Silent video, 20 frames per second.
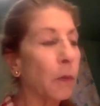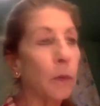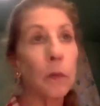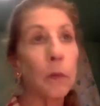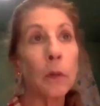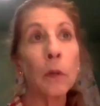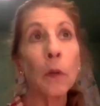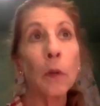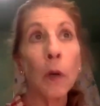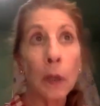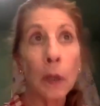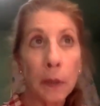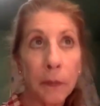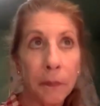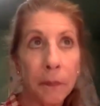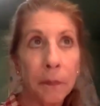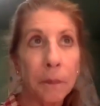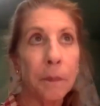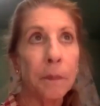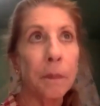looked
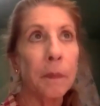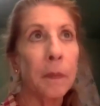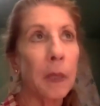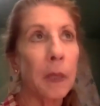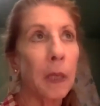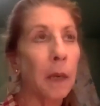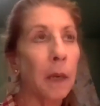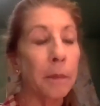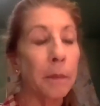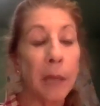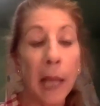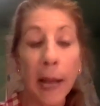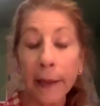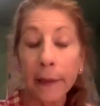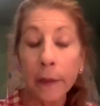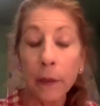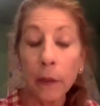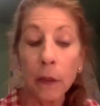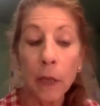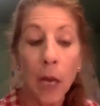
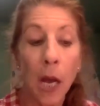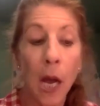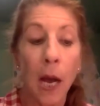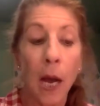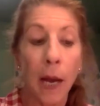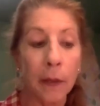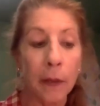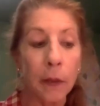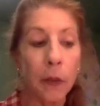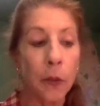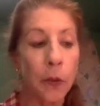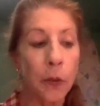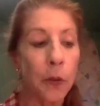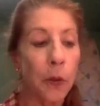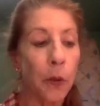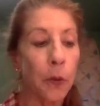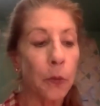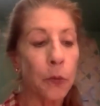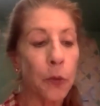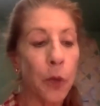Black or not,
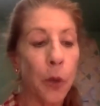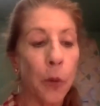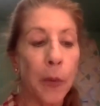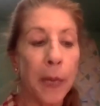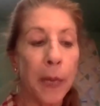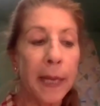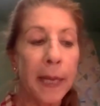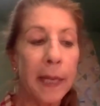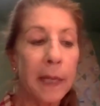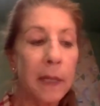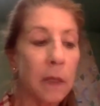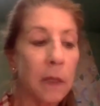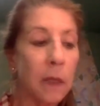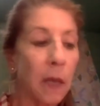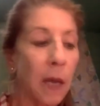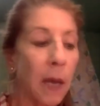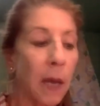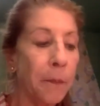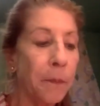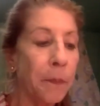So it's,
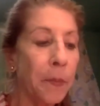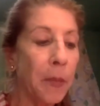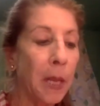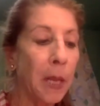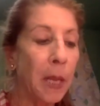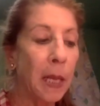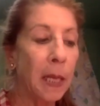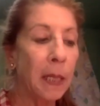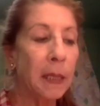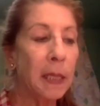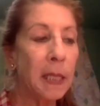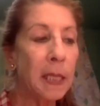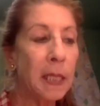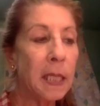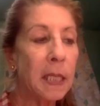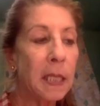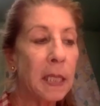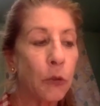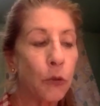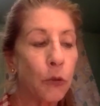this
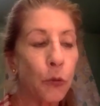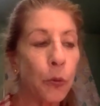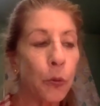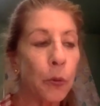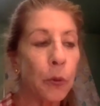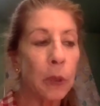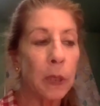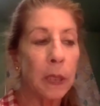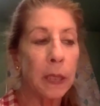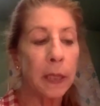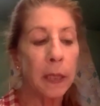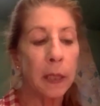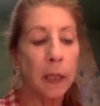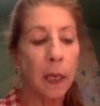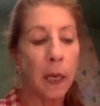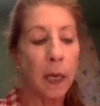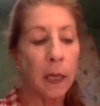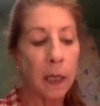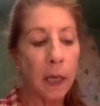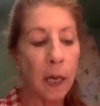is truly
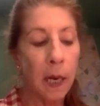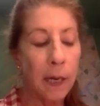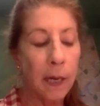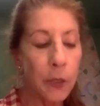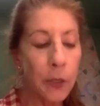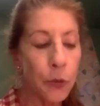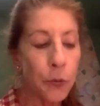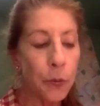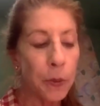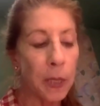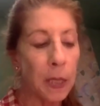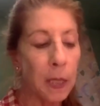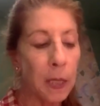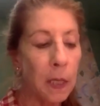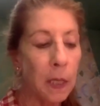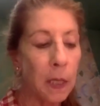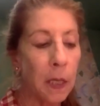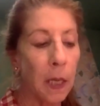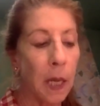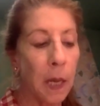a country,
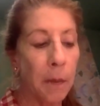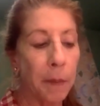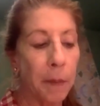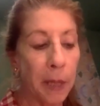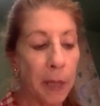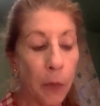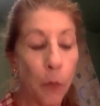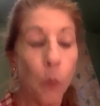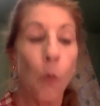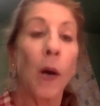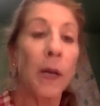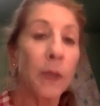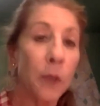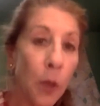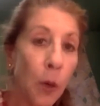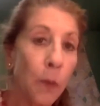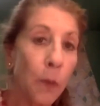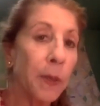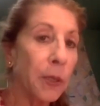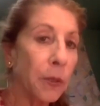but it was
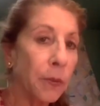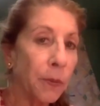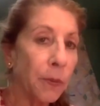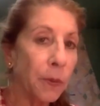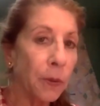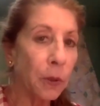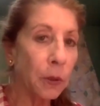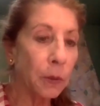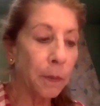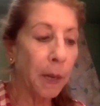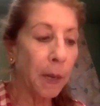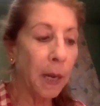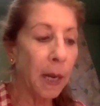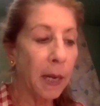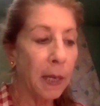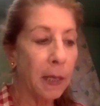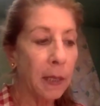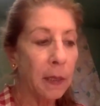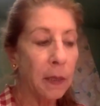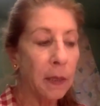always ruled
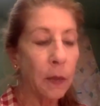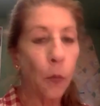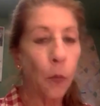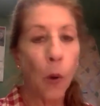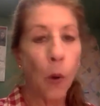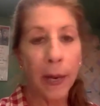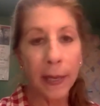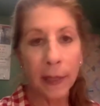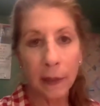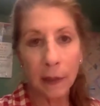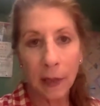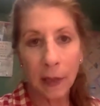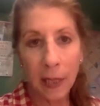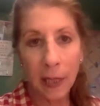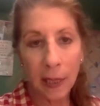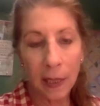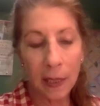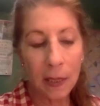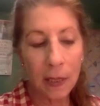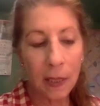by the white
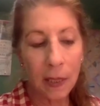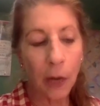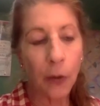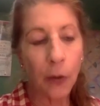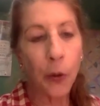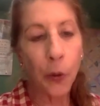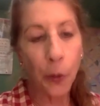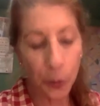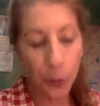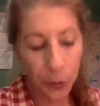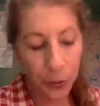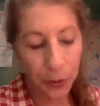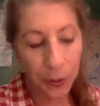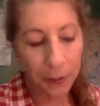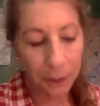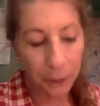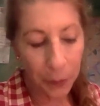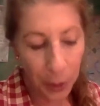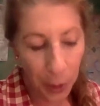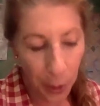elites. Of course,
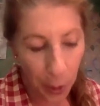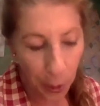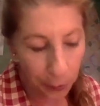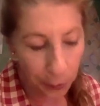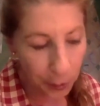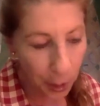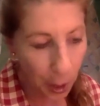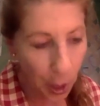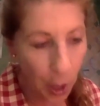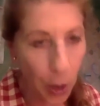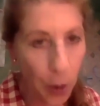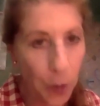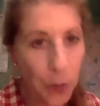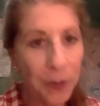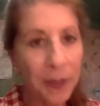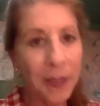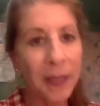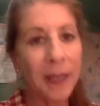we all know